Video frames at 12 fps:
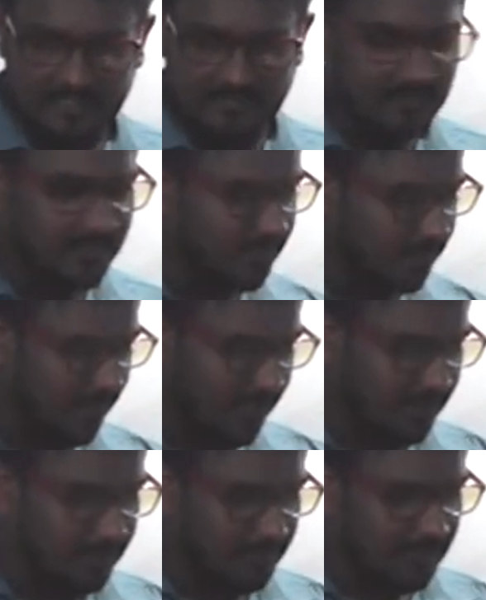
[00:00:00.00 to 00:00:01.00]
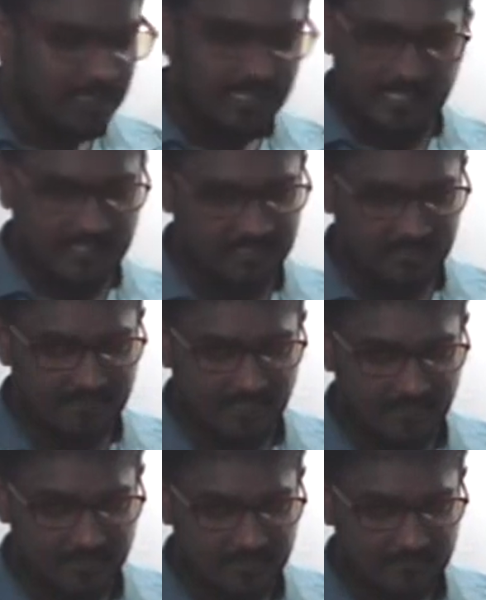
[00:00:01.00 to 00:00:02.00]
He's going to give integer
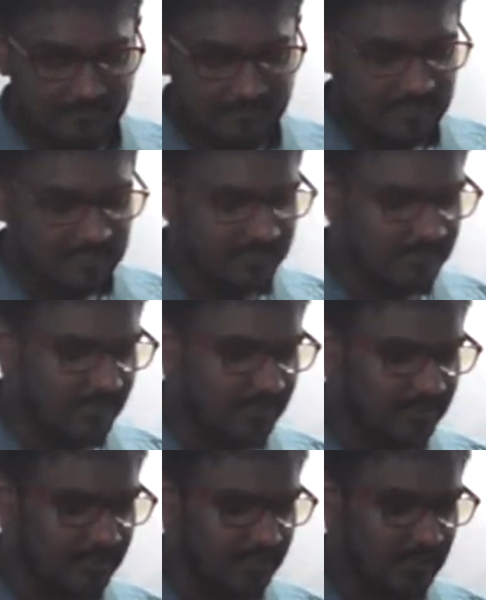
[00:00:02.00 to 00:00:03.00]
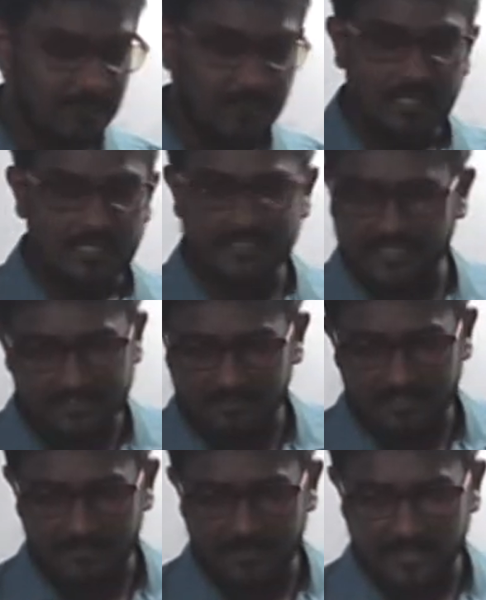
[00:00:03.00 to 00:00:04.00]
values. he's going to give
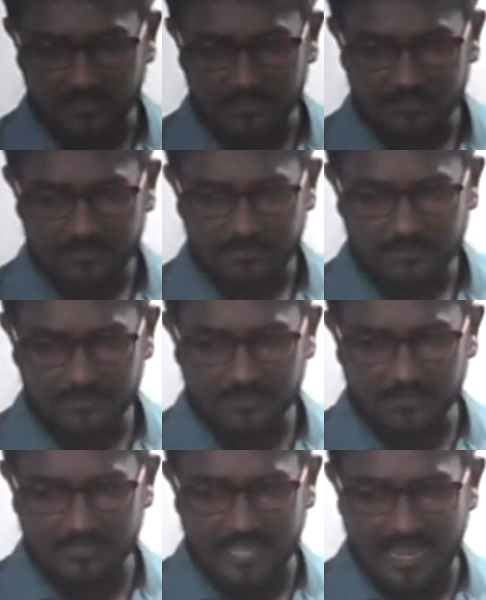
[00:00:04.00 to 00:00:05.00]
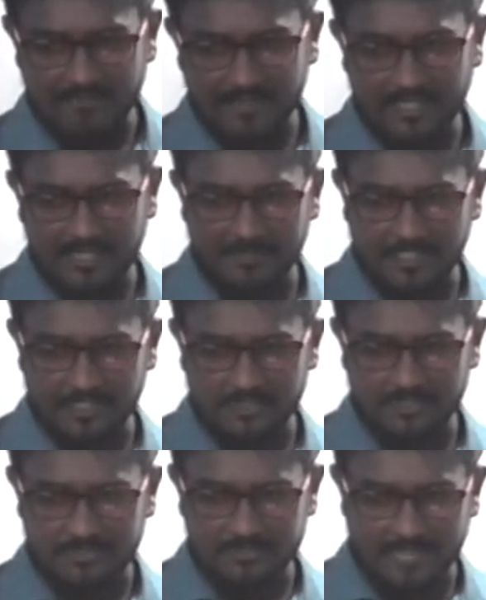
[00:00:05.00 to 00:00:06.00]
decimal values. You don't have any
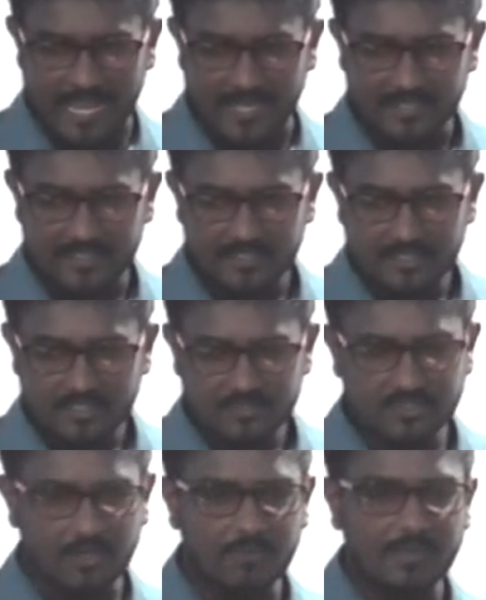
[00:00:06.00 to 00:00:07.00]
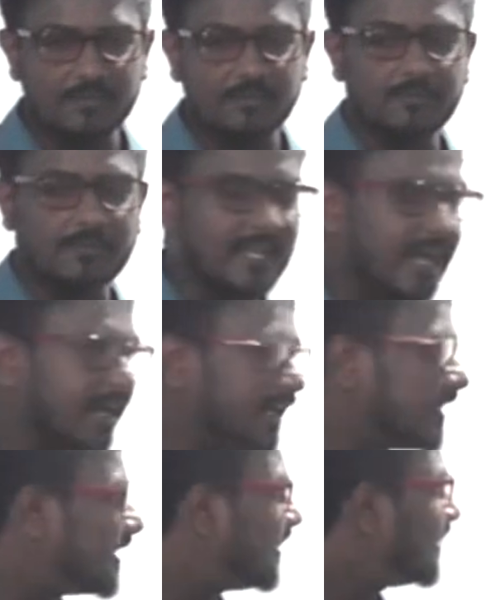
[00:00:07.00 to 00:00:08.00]
limitations to that. So what would be
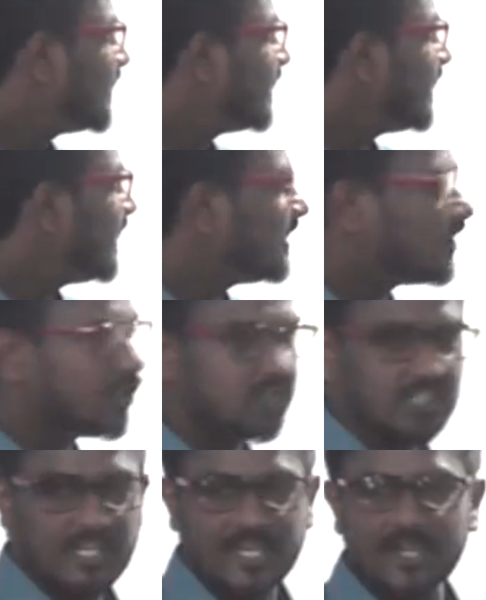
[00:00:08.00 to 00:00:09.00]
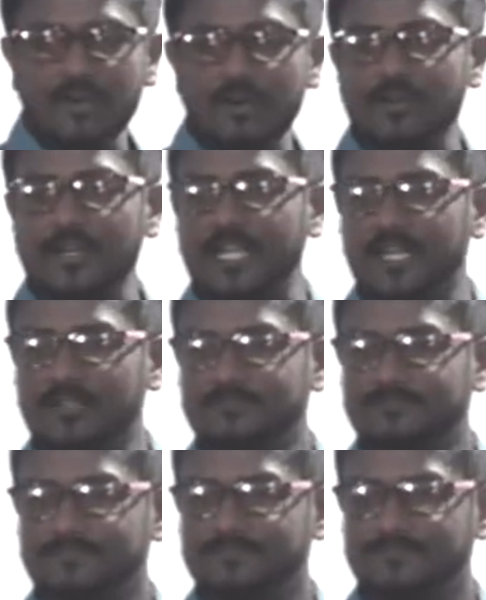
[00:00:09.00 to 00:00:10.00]
ideal? Integer or real?